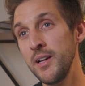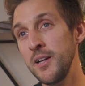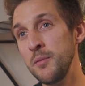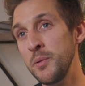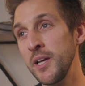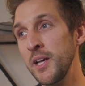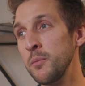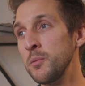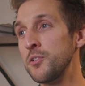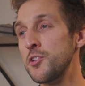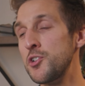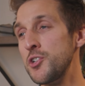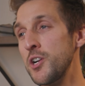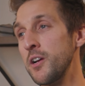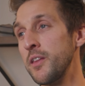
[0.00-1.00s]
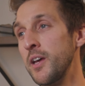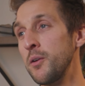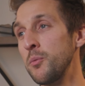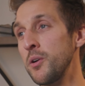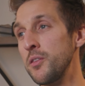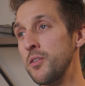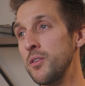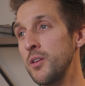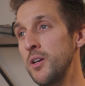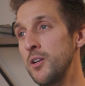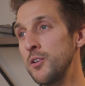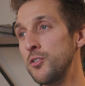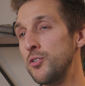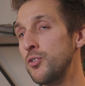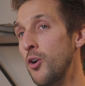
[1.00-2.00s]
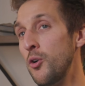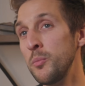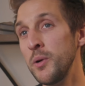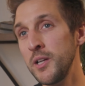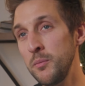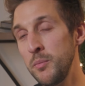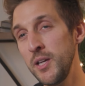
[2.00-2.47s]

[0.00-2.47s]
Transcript: and being able to share that with so many